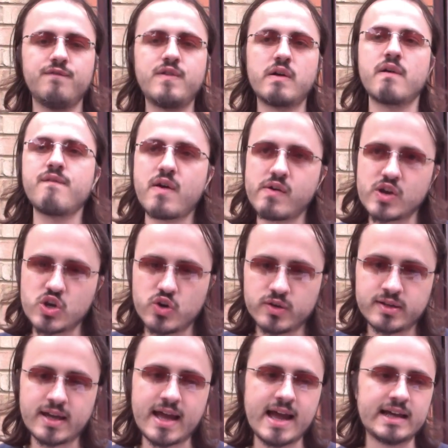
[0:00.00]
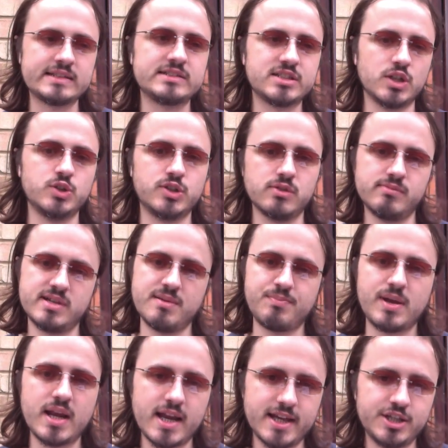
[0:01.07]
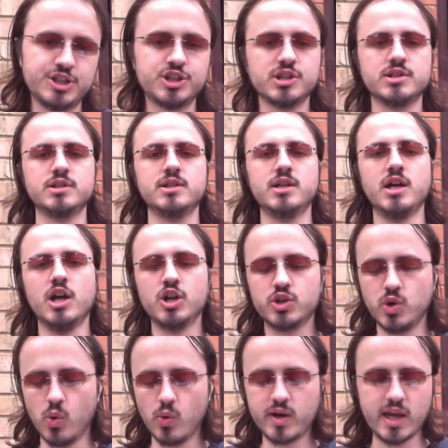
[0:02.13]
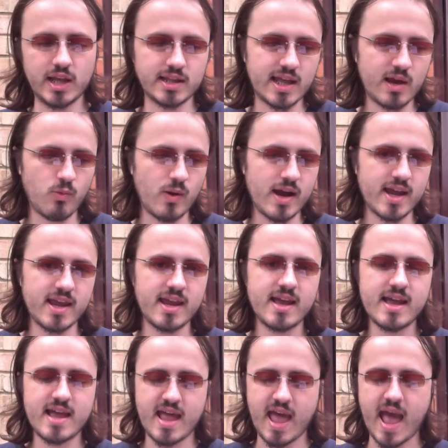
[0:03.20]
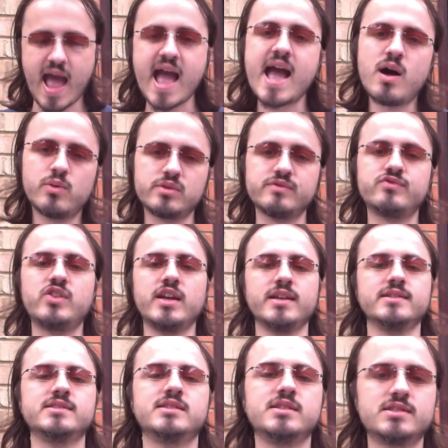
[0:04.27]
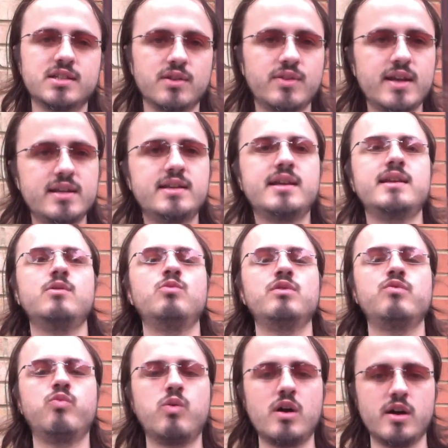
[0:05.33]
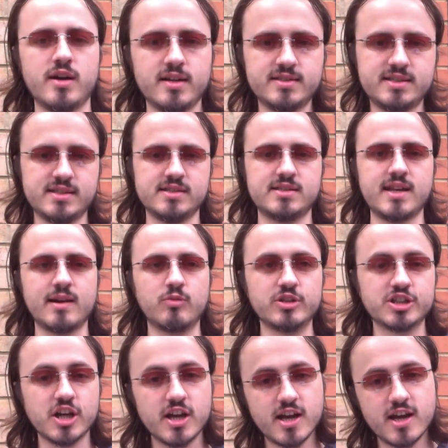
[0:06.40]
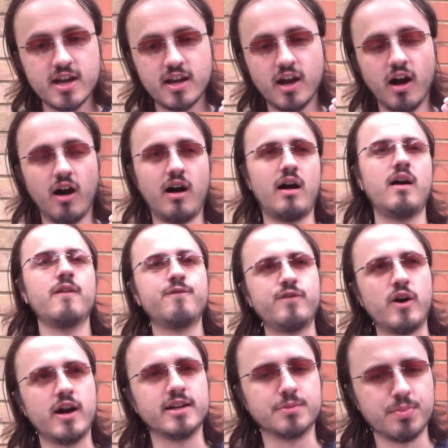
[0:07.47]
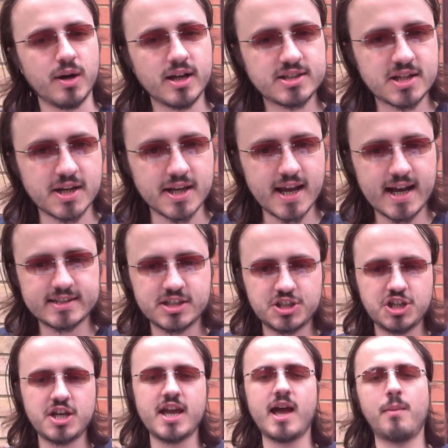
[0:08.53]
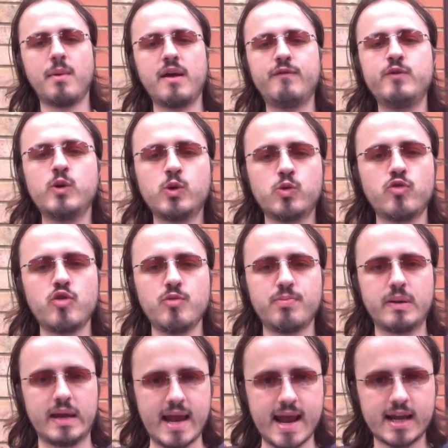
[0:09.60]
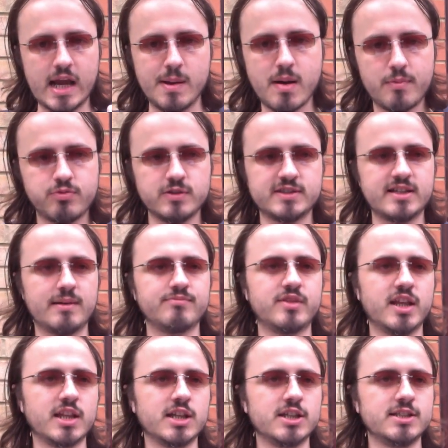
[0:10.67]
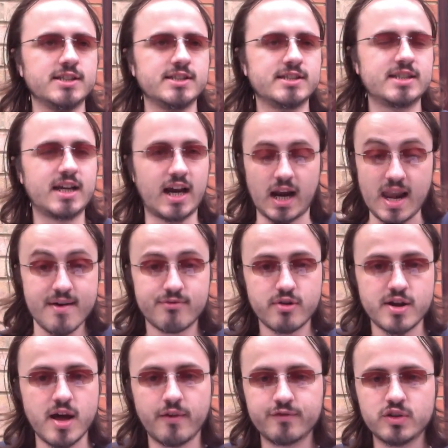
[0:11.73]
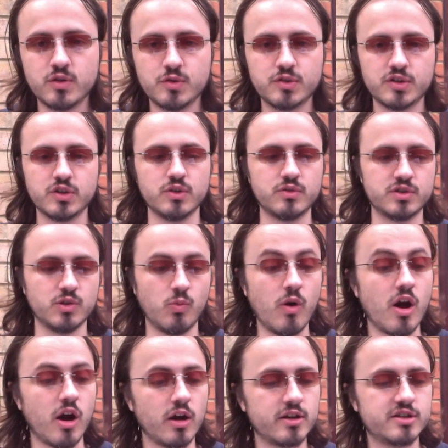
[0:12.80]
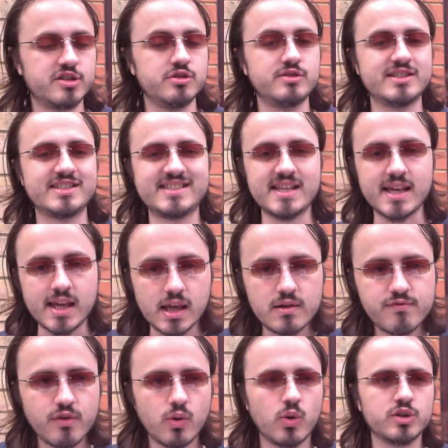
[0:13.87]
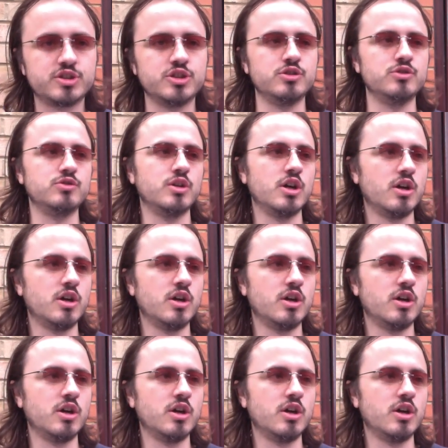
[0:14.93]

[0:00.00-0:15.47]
very, very good at social manipulation, talking their way out of things. So they did it with words instead, which I find, personally, as a GM, if your group can come up with something that is clever enough to work, to deceive, or to